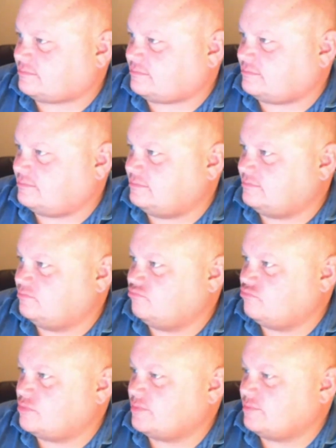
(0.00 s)
something back
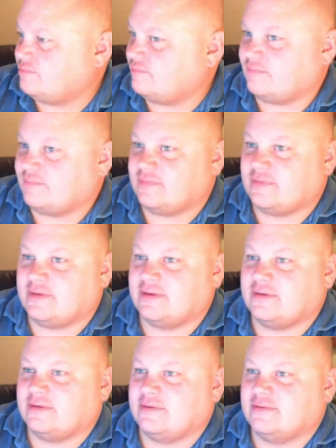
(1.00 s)
too, but I can't remember. What did I
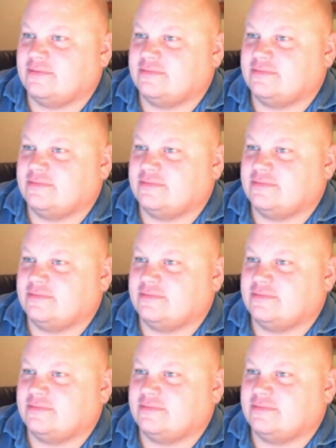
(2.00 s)
say?